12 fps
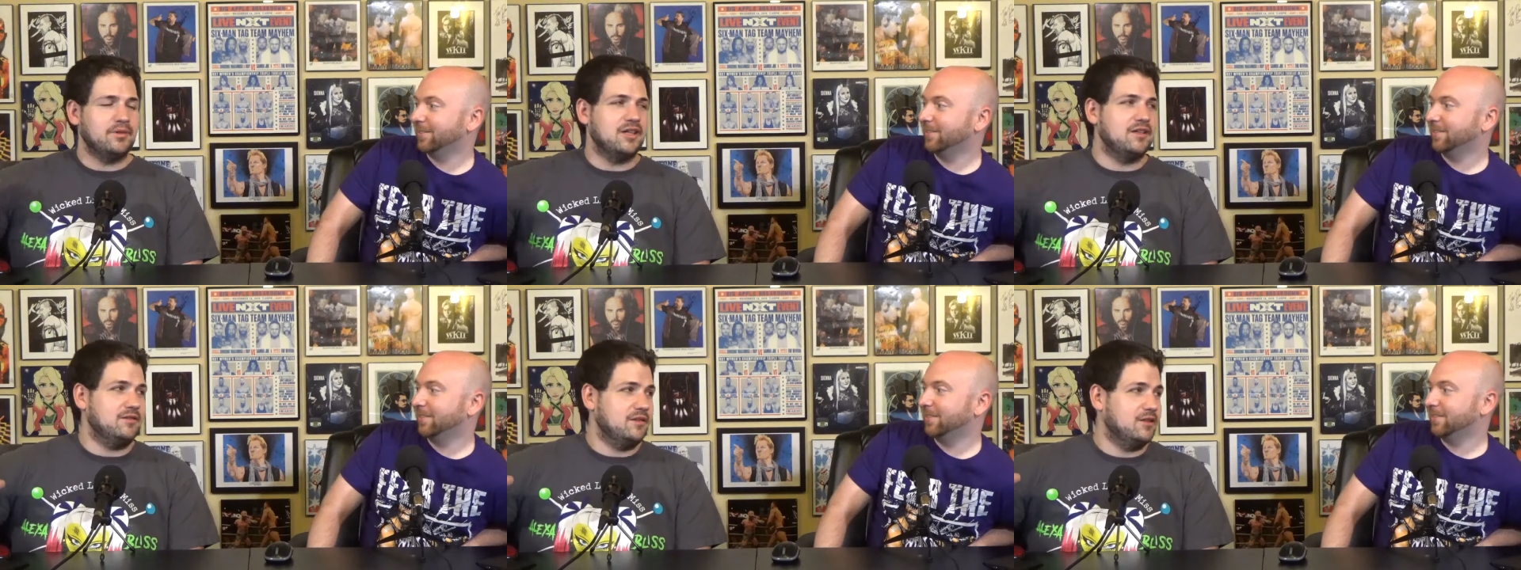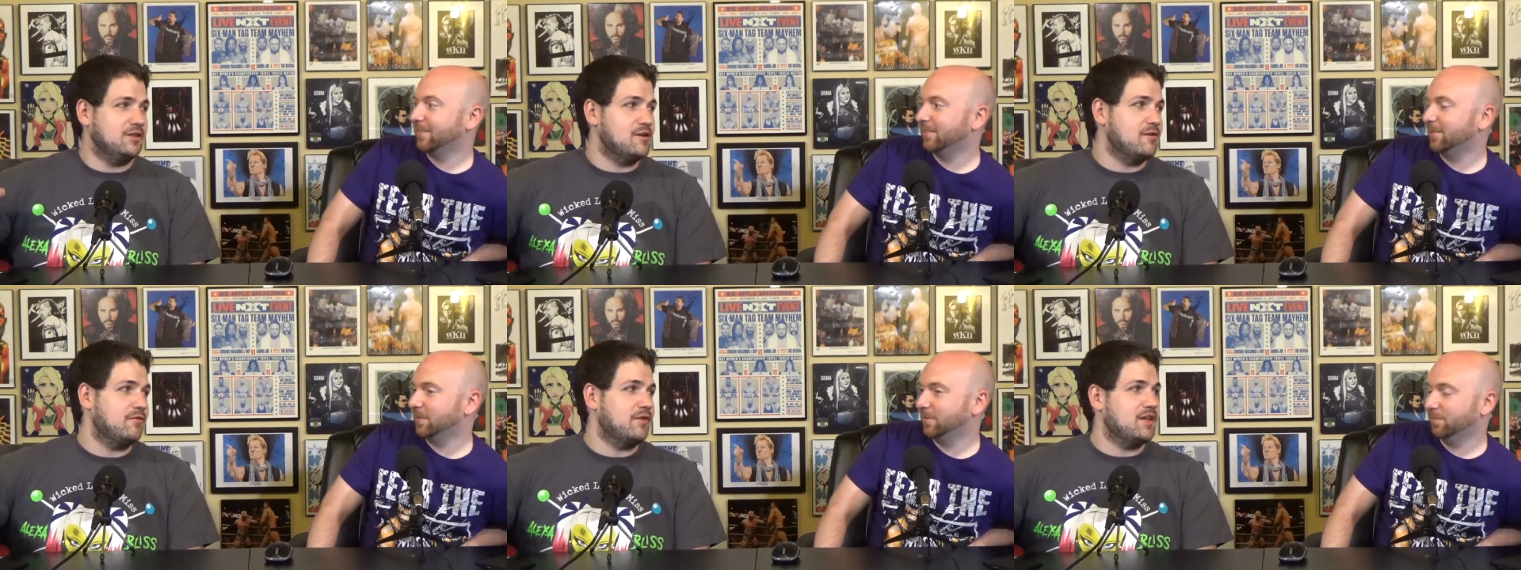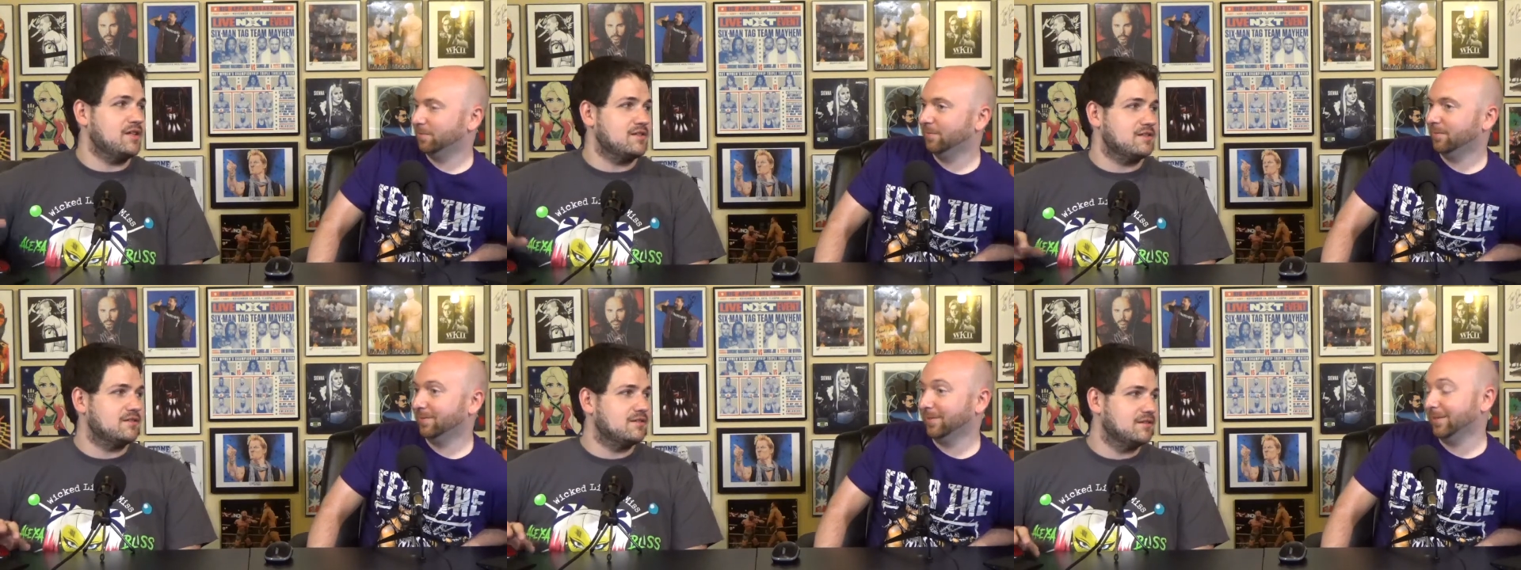Speaker 1: blatantly in your
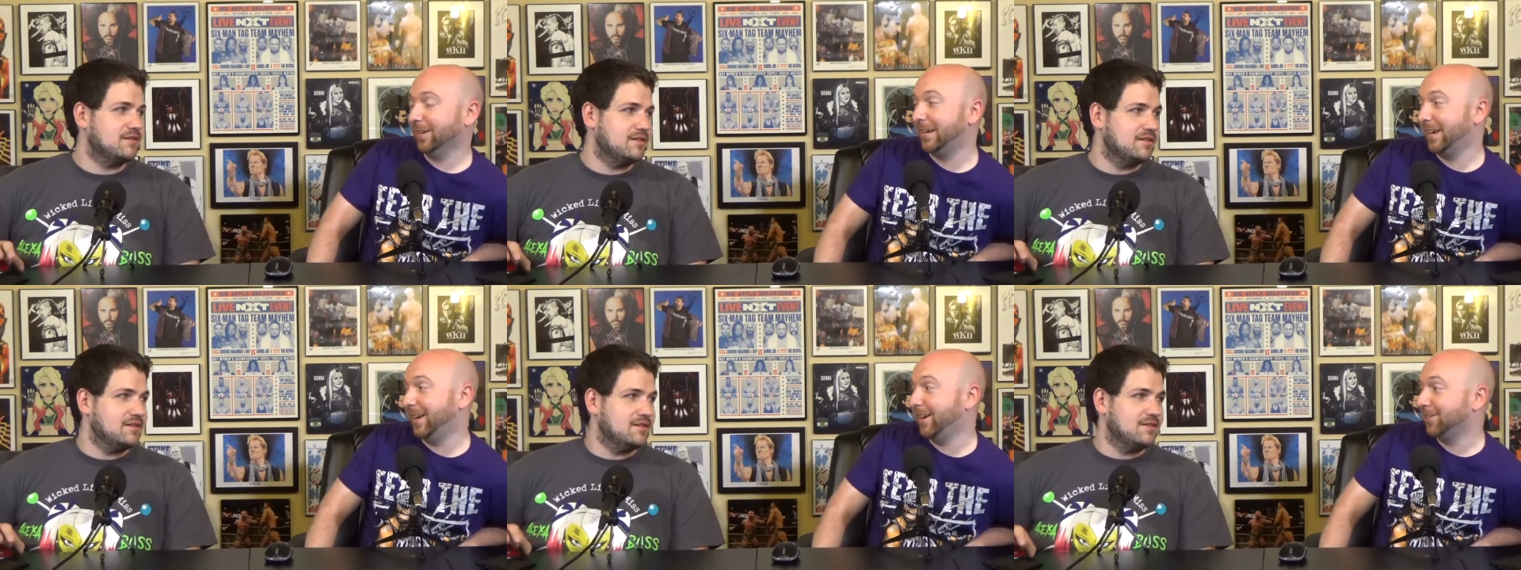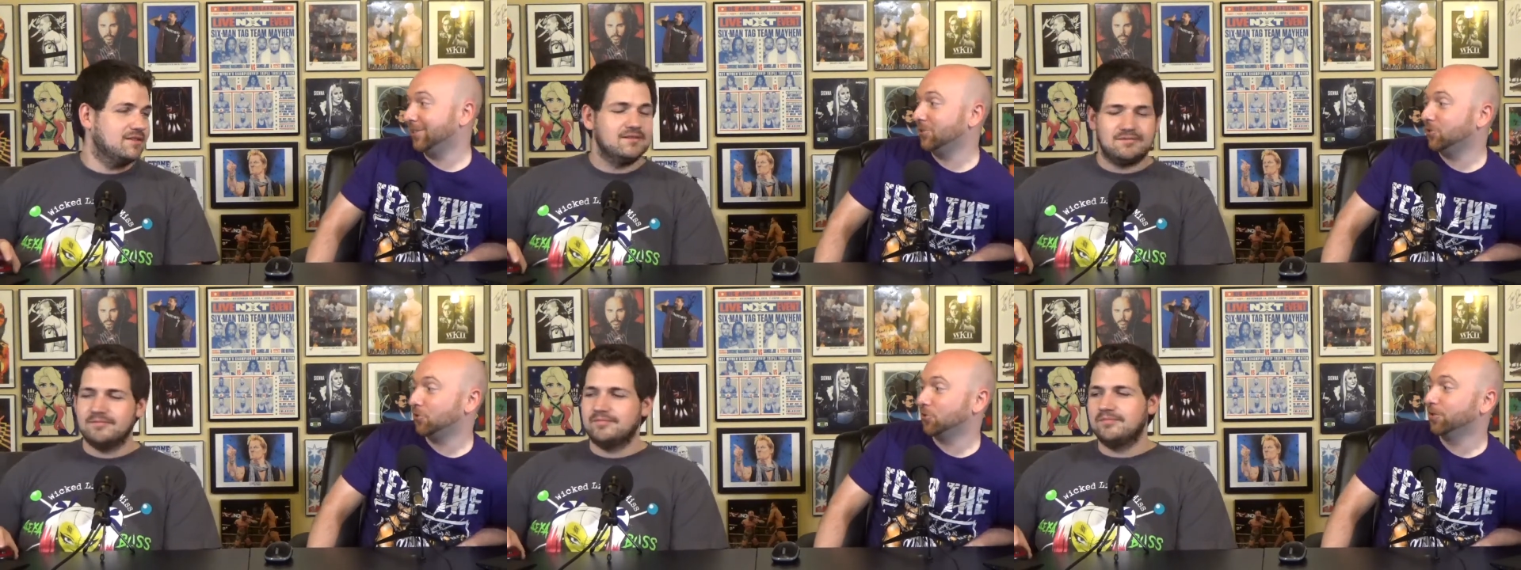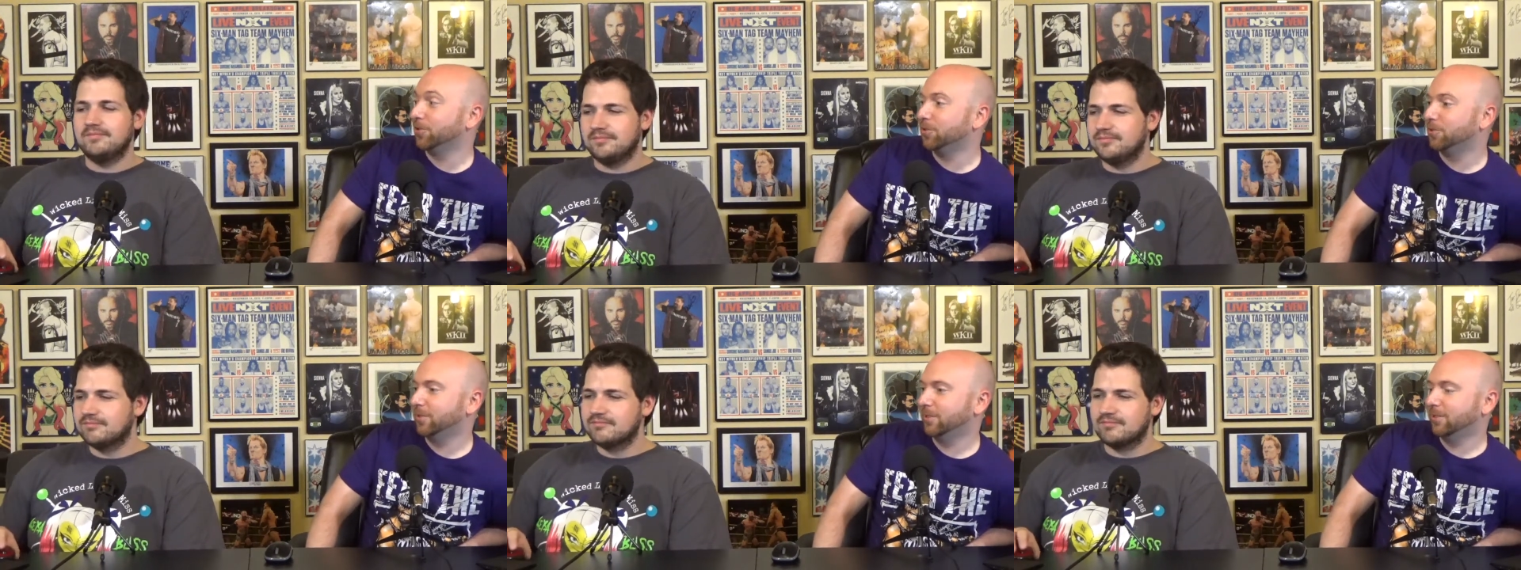face.
Speaker 2: I guess it's true.
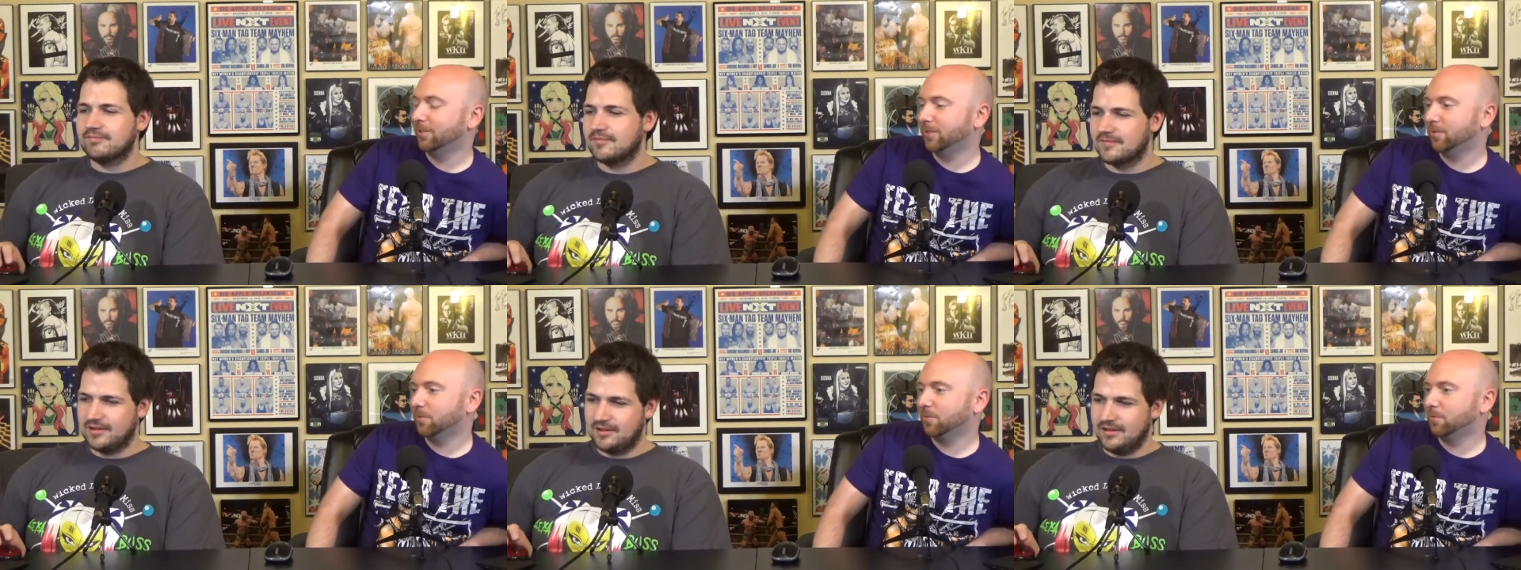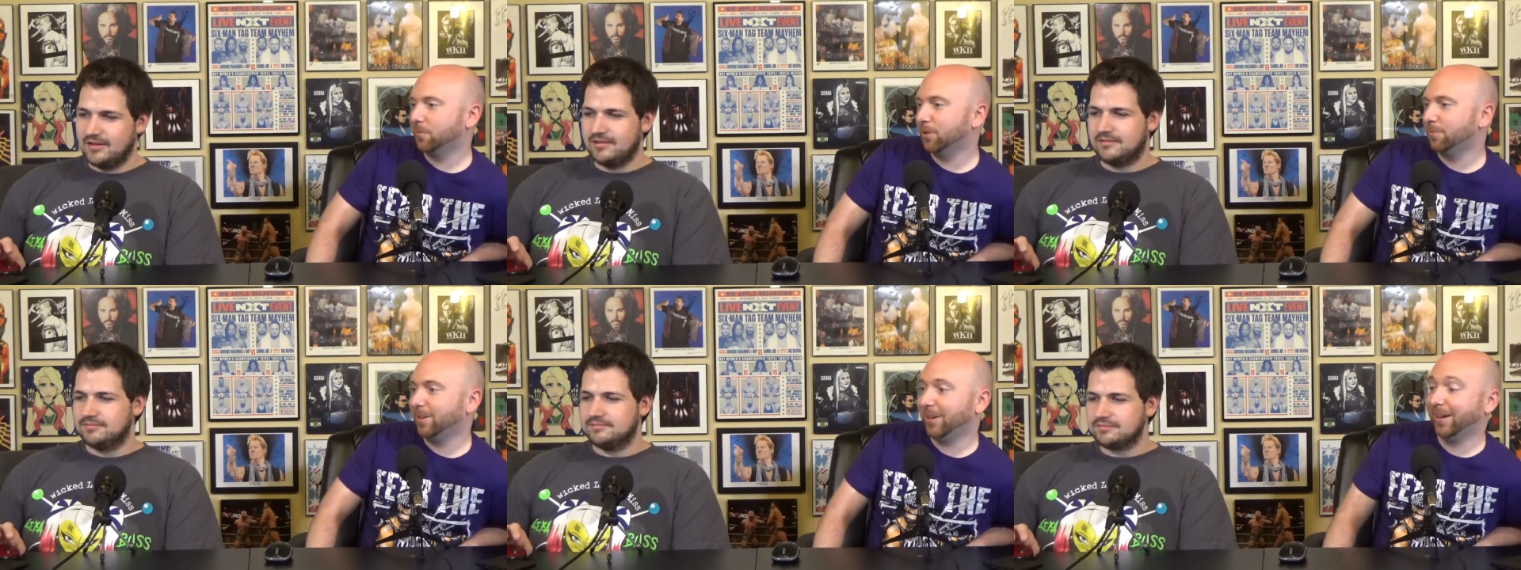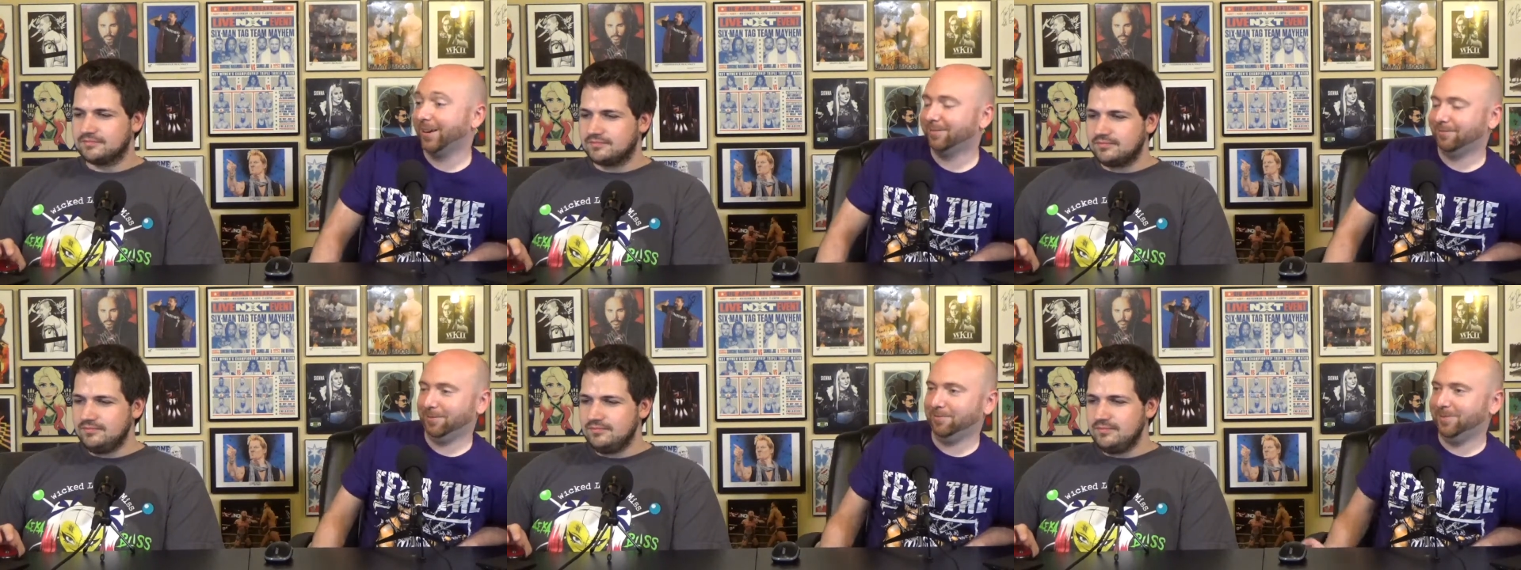But I mean, I.